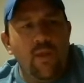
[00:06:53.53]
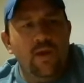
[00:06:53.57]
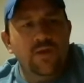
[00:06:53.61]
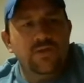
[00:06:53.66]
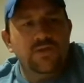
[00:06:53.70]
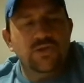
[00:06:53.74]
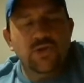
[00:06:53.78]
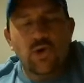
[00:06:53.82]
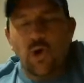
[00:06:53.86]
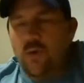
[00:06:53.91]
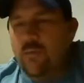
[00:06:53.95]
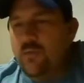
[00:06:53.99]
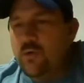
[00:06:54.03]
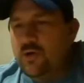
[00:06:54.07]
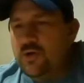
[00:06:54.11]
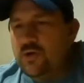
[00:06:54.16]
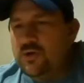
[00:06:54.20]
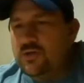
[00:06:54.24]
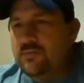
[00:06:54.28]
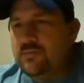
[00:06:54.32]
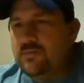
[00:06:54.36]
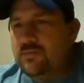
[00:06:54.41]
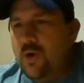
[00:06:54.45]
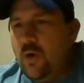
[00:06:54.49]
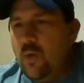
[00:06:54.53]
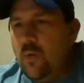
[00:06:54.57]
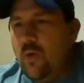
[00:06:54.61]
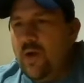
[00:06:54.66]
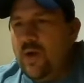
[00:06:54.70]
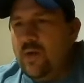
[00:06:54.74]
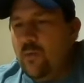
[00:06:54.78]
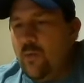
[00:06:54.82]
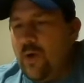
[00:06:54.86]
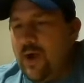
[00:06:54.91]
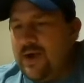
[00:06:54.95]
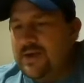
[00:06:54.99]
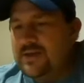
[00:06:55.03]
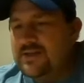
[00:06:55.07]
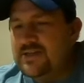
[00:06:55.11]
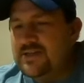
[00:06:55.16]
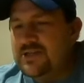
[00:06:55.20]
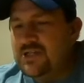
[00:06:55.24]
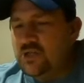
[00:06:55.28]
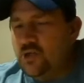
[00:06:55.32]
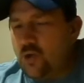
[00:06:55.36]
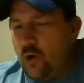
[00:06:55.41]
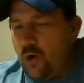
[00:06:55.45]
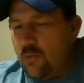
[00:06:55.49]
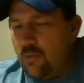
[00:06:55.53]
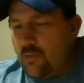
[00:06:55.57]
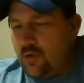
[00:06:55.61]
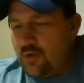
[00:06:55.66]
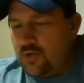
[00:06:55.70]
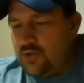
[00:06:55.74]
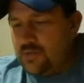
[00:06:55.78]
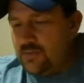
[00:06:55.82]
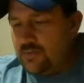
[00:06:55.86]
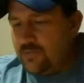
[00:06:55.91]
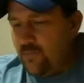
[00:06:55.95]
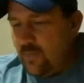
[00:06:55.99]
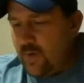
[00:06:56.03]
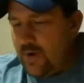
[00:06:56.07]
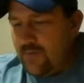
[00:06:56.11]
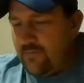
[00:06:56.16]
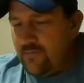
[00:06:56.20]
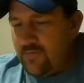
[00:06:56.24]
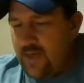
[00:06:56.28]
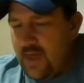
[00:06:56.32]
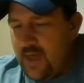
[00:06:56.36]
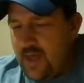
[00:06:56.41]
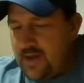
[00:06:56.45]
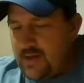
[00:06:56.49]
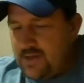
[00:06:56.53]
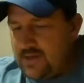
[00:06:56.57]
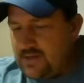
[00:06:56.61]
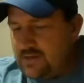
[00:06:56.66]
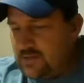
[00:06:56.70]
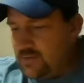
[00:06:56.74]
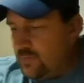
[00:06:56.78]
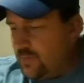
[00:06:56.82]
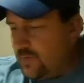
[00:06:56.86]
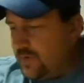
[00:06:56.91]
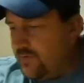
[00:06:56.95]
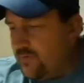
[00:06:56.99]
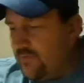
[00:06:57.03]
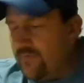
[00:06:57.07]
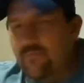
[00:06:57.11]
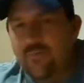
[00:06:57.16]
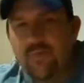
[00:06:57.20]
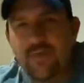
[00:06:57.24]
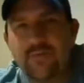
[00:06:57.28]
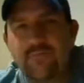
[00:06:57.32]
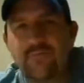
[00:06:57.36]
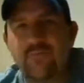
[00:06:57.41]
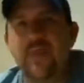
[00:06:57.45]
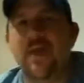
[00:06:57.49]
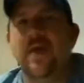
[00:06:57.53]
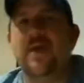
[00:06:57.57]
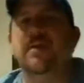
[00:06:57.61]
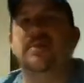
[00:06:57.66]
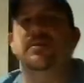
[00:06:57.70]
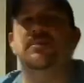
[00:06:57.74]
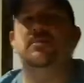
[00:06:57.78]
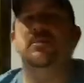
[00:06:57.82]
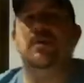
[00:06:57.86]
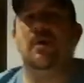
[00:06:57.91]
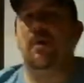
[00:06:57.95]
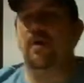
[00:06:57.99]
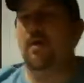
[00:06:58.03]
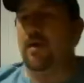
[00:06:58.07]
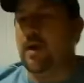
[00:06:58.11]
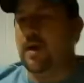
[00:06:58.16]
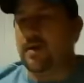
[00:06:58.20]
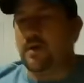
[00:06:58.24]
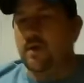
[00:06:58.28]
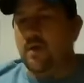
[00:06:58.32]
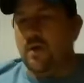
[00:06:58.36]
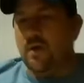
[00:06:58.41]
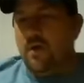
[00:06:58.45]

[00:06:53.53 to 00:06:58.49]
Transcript: Starburst. A white waxy Starburst, whatever that is, whatever flavor that is. All right.